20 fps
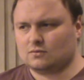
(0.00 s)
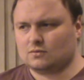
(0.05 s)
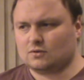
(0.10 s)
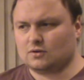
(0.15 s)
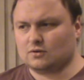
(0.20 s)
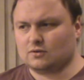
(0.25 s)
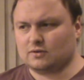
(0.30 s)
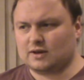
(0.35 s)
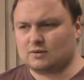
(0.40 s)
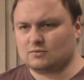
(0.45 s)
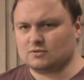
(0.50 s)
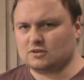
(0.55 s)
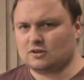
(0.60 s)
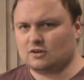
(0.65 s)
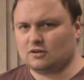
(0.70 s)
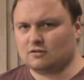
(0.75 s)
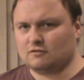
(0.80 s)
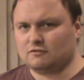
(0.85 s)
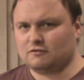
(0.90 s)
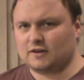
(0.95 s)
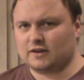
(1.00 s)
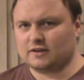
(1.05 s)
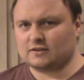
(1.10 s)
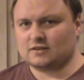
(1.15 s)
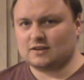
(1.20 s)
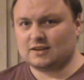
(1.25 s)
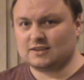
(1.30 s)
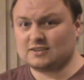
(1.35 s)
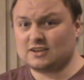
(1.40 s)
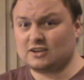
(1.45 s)
Oh, that was a long
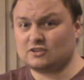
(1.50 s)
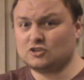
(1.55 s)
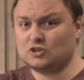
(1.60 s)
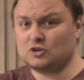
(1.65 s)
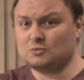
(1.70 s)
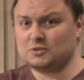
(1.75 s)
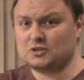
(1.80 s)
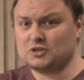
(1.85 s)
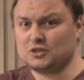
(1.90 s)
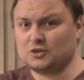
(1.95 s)
fact. Let's go on to number